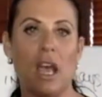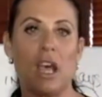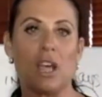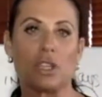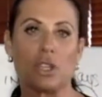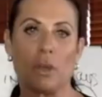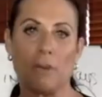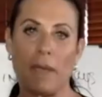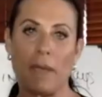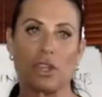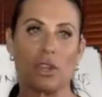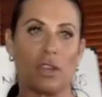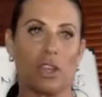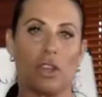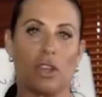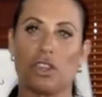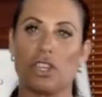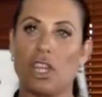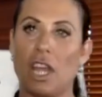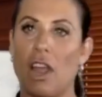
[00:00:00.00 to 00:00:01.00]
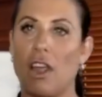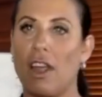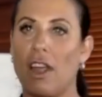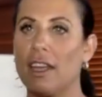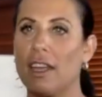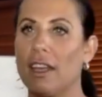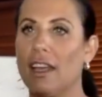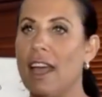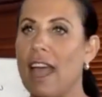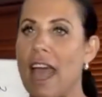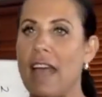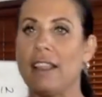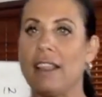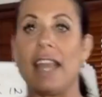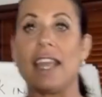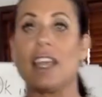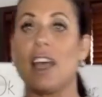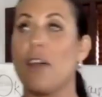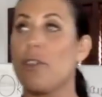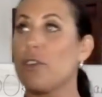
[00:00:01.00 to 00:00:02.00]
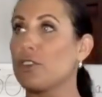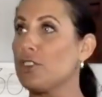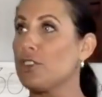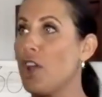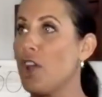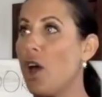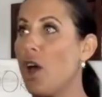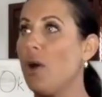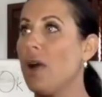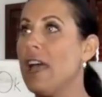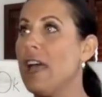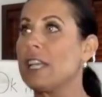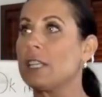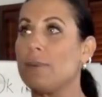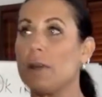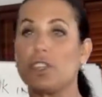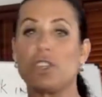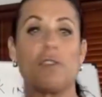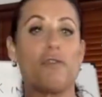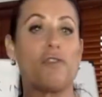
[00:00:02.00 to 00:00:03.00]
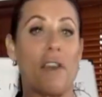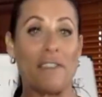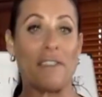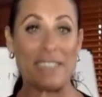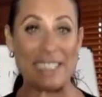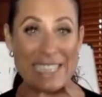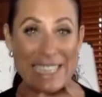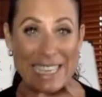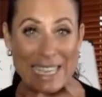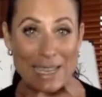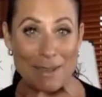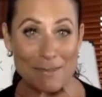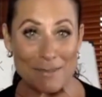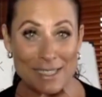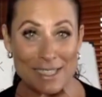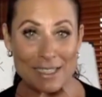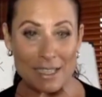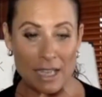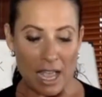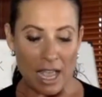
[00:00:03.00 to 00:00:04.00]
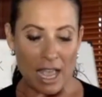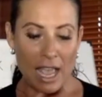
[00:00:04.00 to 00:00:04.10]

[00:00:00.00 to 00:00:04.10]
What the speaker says: So make sure that you're sharing and letting others know, especially if you have teams.